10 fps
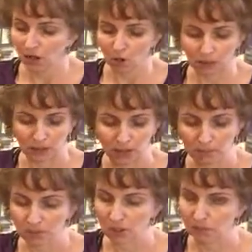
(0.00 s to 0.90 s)
Opened it
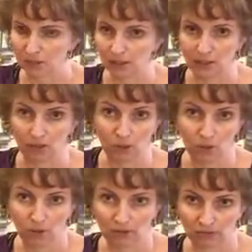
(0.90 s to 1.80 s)
up, dumped it in here,
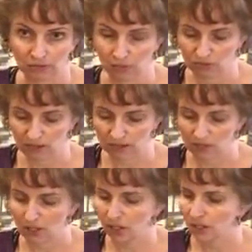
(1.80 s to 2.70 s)
no effort, no
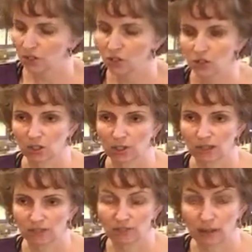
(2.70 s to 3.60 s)
fuss. Took
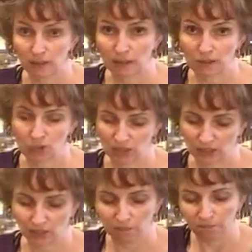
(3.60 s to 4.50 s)
a 5-pound
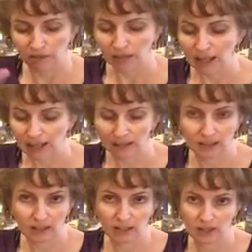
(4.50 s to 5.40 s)
chicken, added
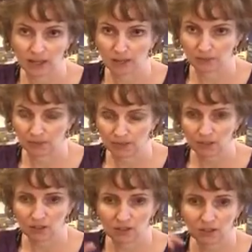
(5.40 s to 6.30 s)
it on top of
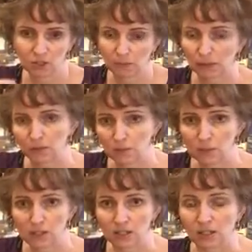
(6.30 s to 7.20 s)
it, sprinkled some
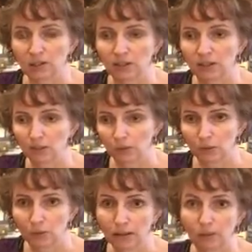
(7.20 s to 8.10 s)
seasoning over it, threw it in
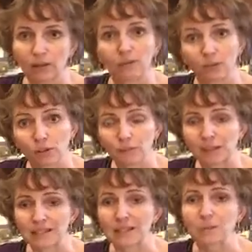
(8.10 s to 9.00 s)
the microwave, 30
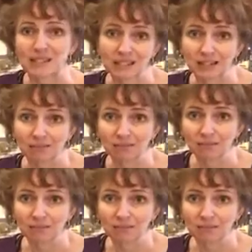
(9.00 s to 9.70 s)
minutes, and it was done.